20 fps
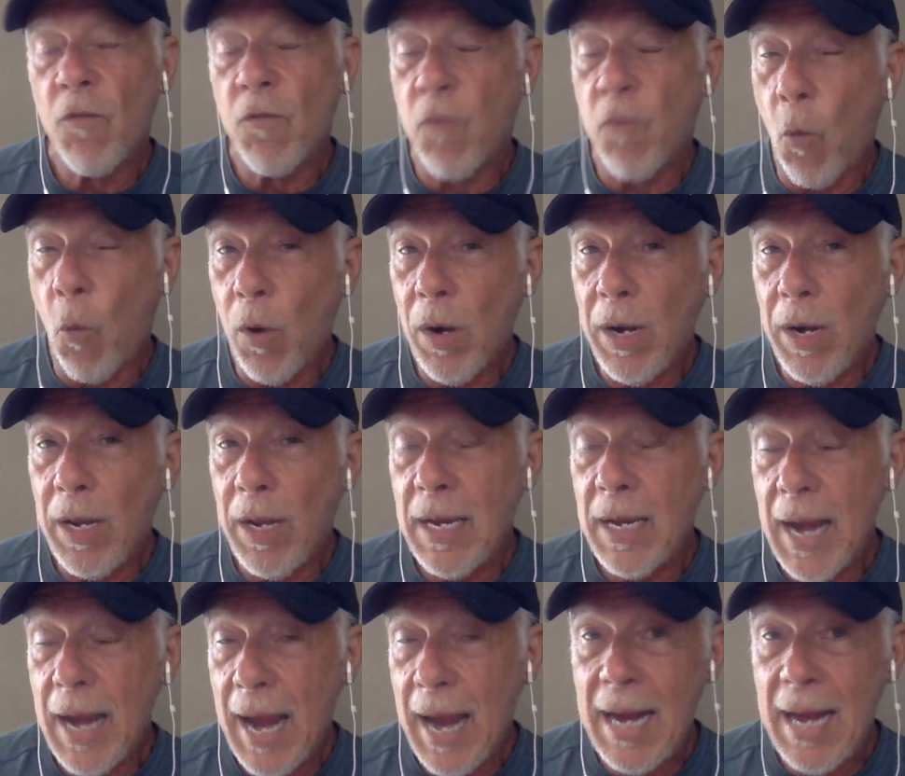
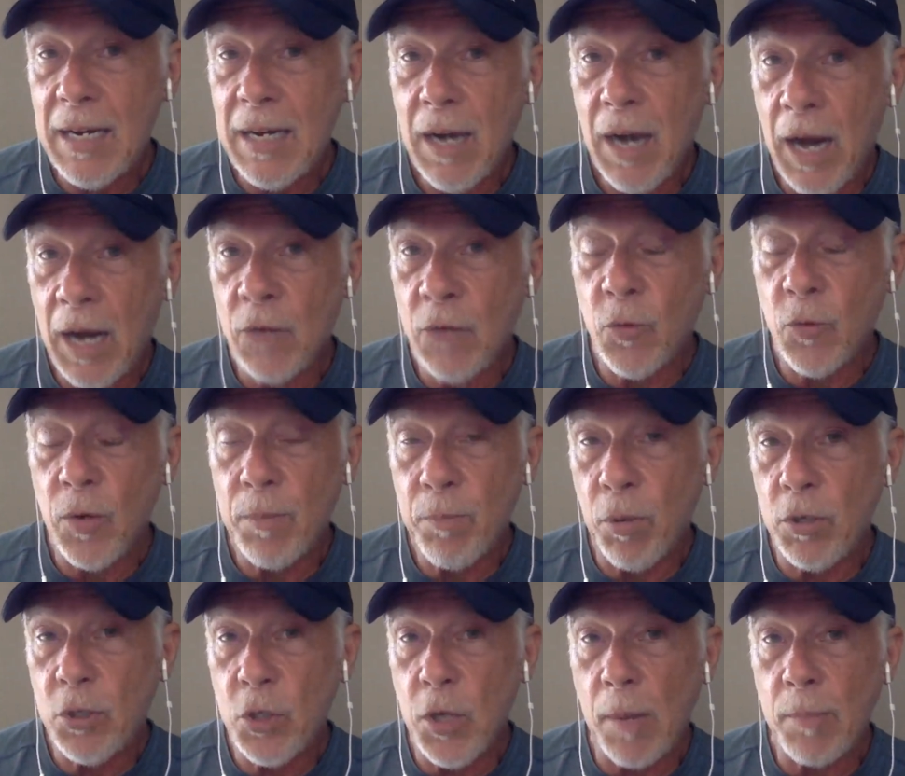4,800
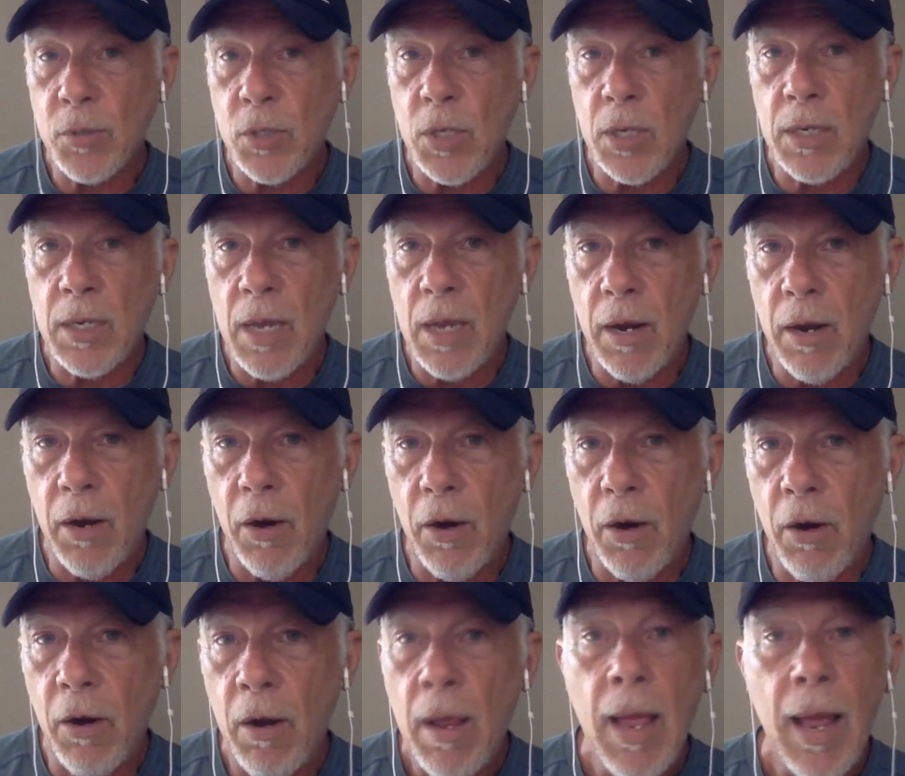push ups a year.
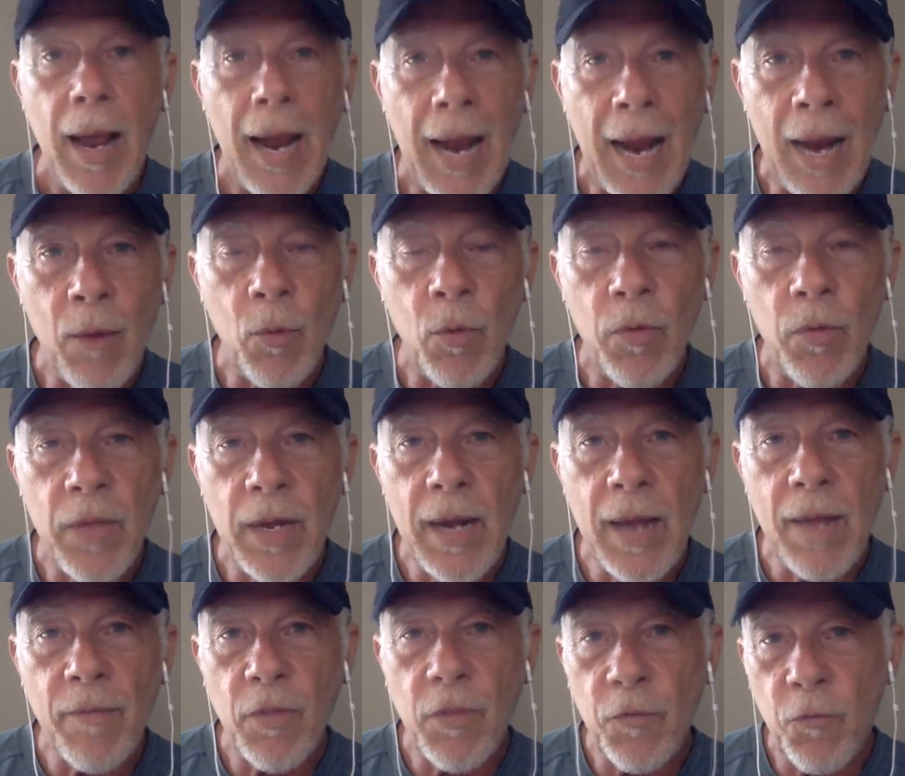I will
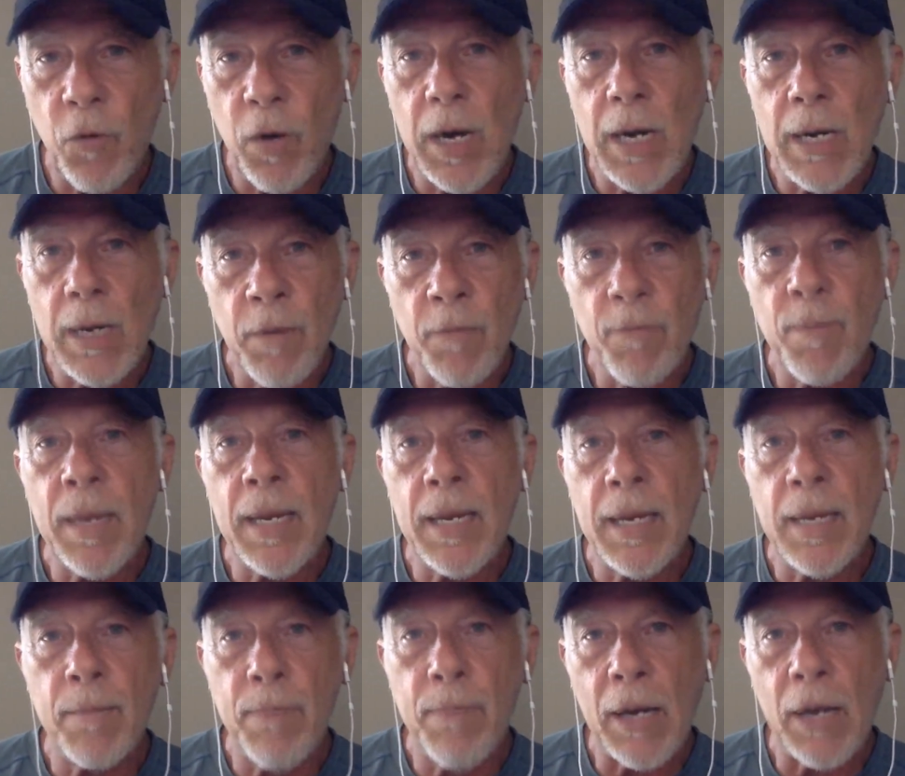then have the freedom of
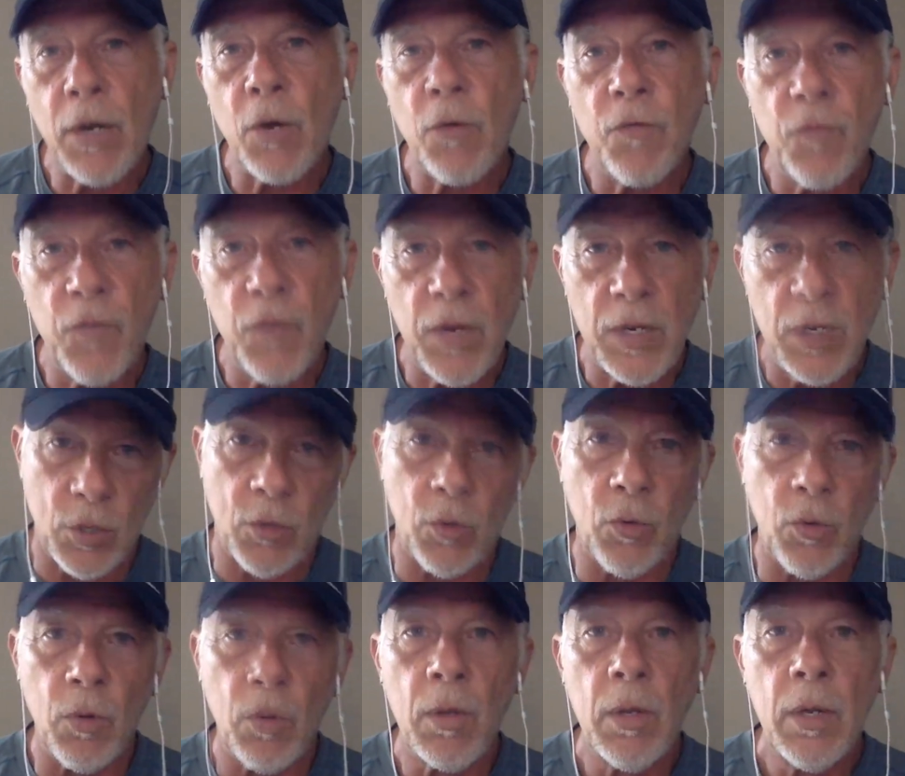being in better
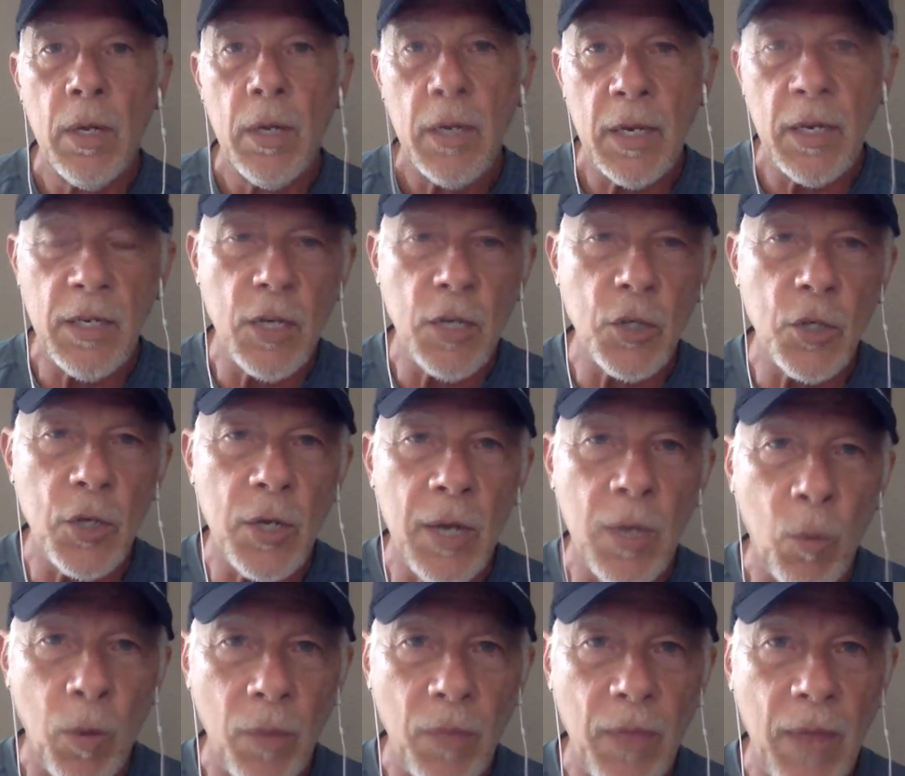physical condition
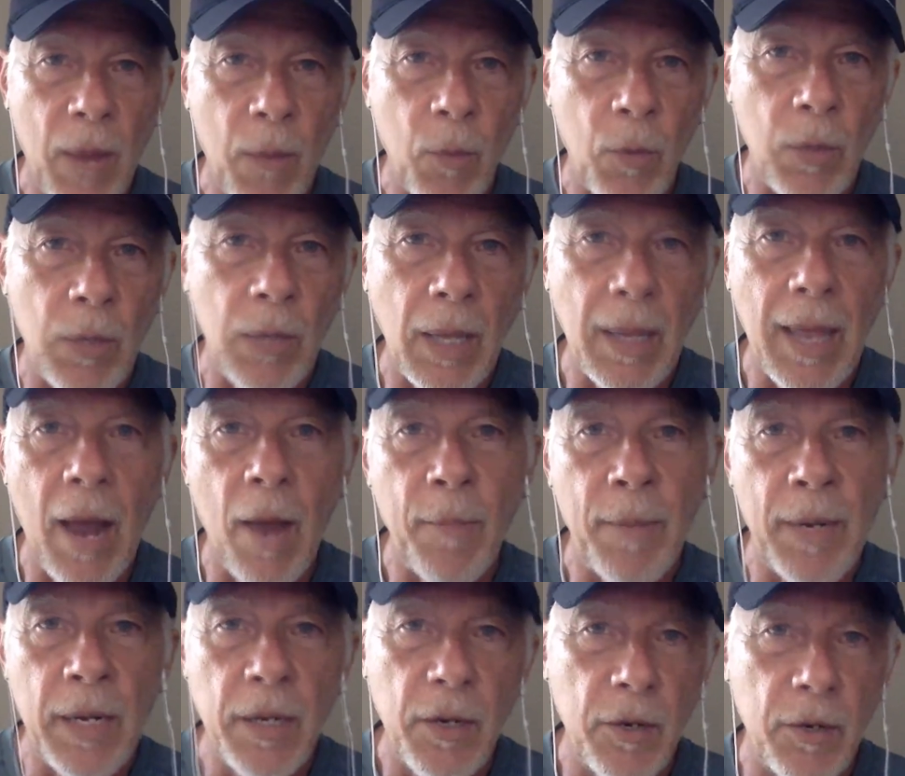and what that will allow
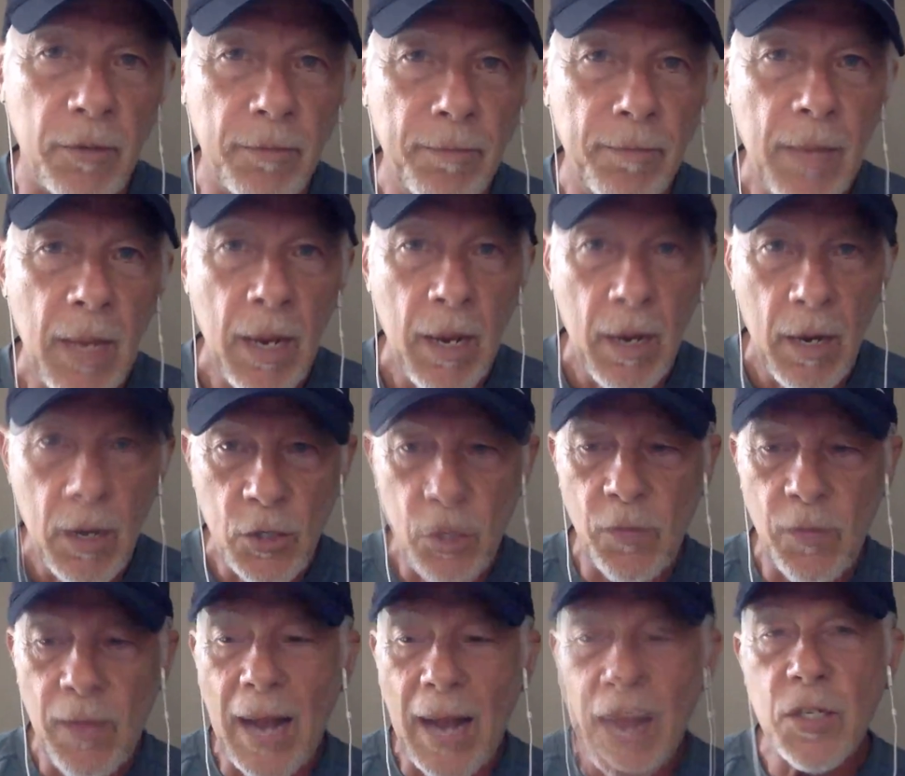me to do.
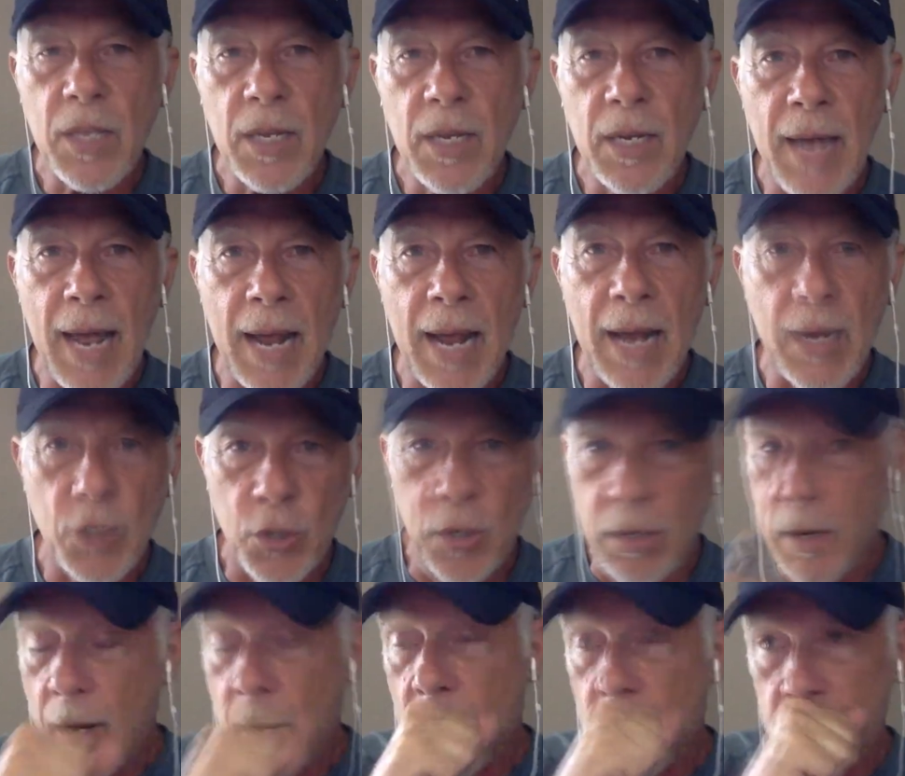So that's the connection.